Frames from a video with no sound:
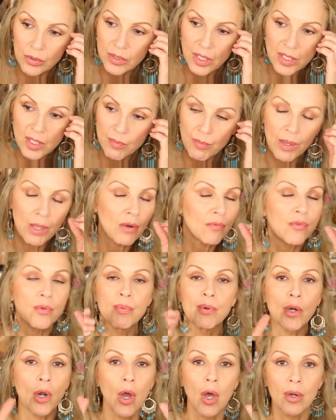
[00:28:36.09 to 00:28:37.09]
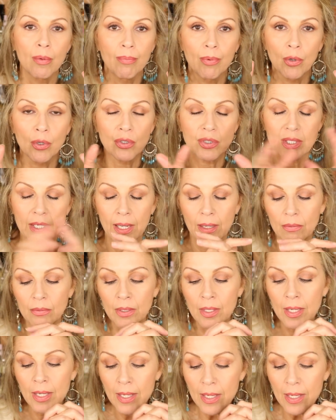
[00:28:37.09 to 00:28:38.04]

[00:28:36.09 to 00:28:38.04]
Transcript: It doesn't matter if you put 100 bowls down.